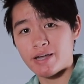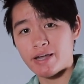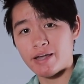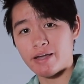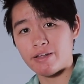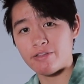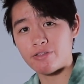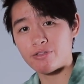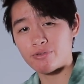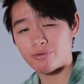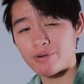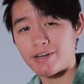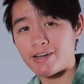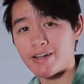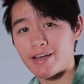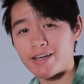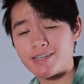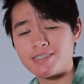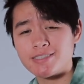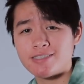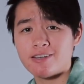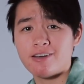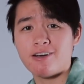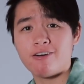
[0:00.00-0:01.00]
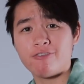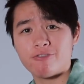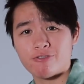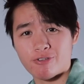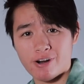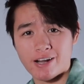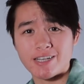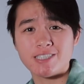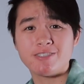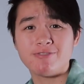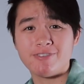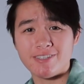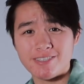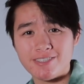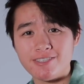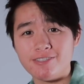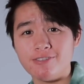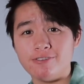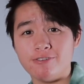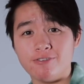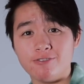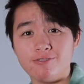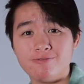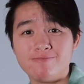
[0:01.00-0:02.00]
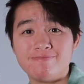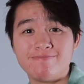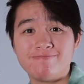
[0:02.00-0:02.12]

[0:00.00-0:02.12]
and three decks of Rise V2.